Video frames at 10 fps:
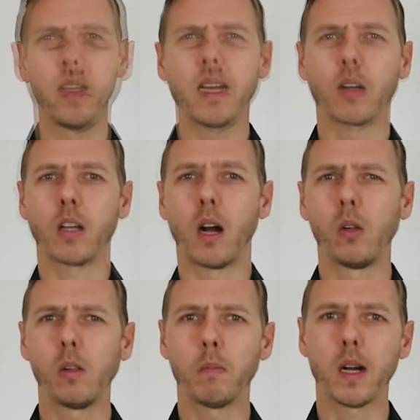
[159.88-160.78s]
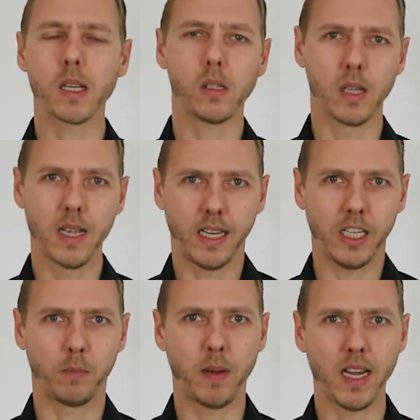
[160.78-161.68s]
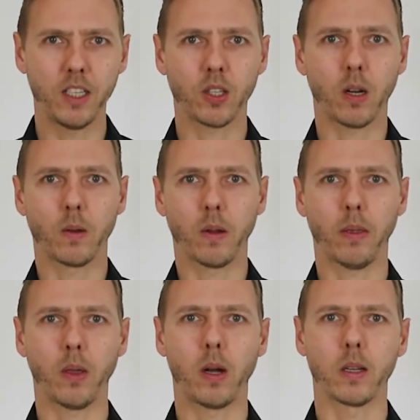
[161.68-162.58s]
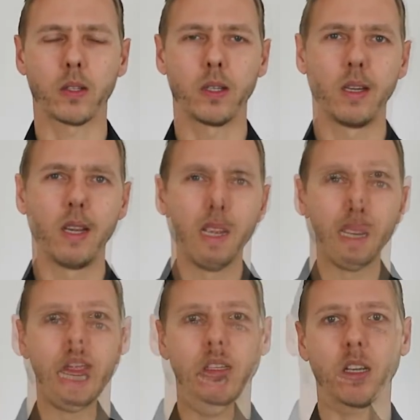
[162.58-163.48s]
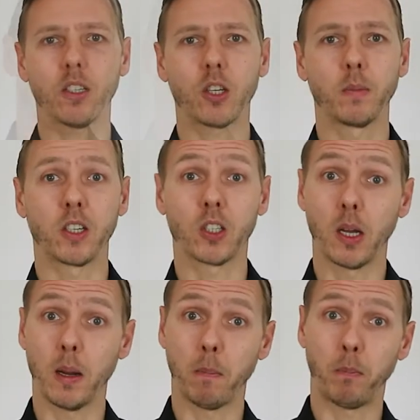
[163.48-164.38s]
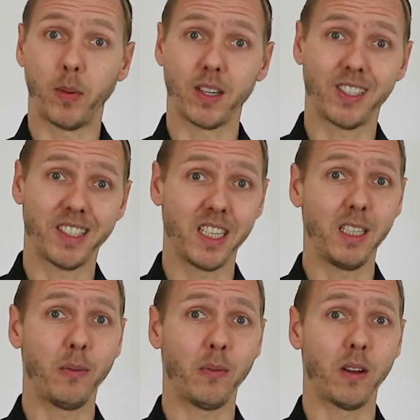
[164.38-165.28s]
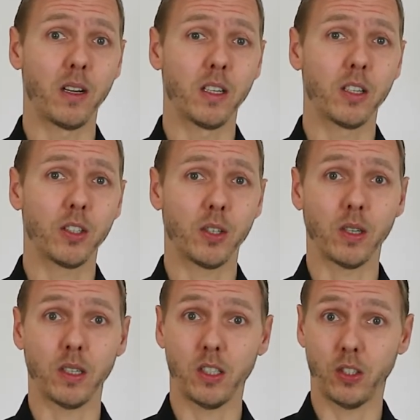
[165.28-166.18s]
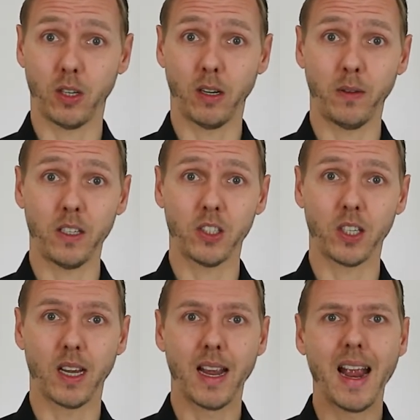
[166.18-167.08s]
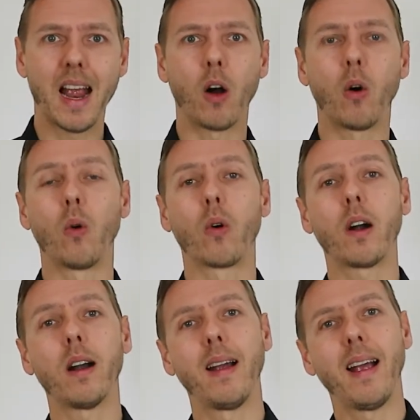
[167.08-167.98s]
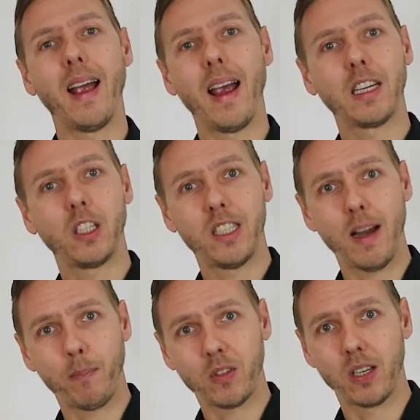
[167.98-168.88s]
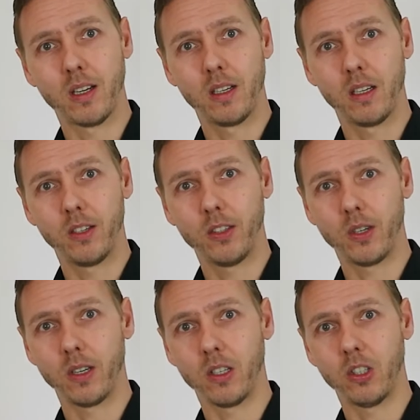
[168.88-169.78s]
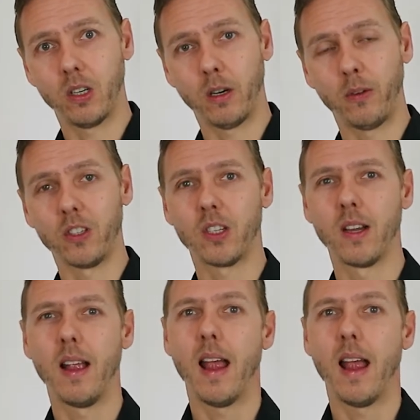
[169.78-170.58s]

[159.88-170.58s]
Now, the whole model is based on the thought that customers perceive certain service or accept certain service.